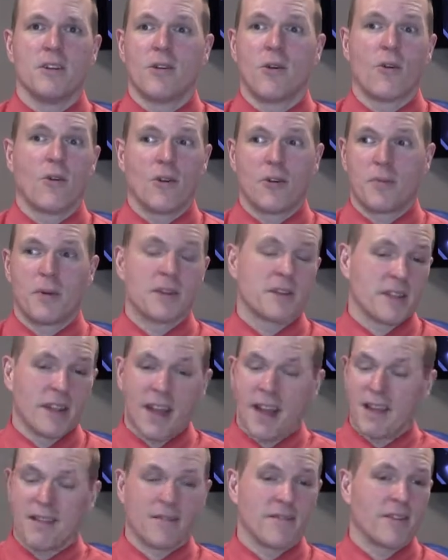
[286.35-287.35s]
Or the patient,
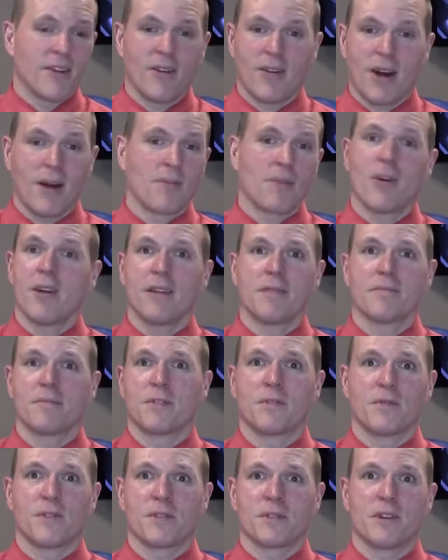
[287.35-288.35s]
hey, I'm great.
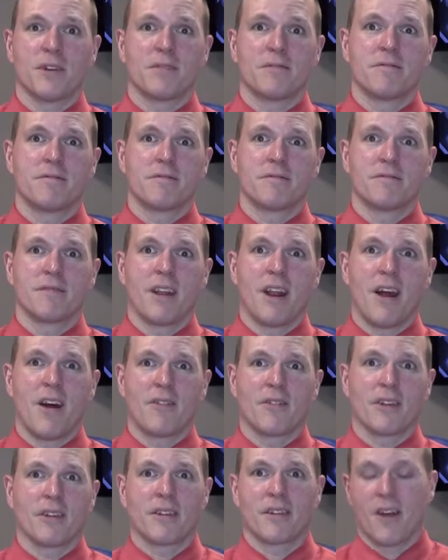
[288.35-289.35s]
This feels good.
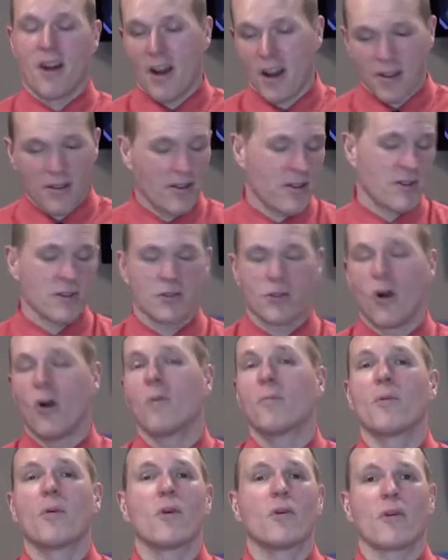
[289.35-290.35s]
All right, here's your
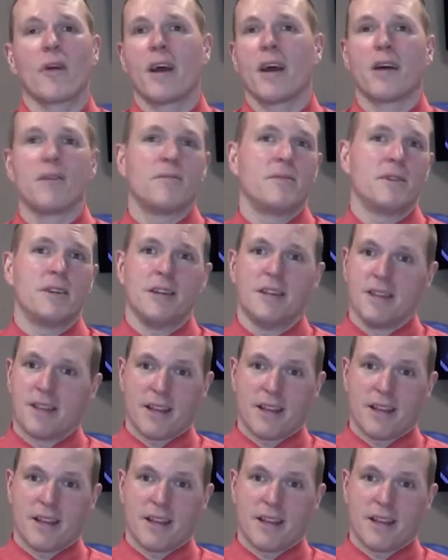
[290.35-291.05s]
home program.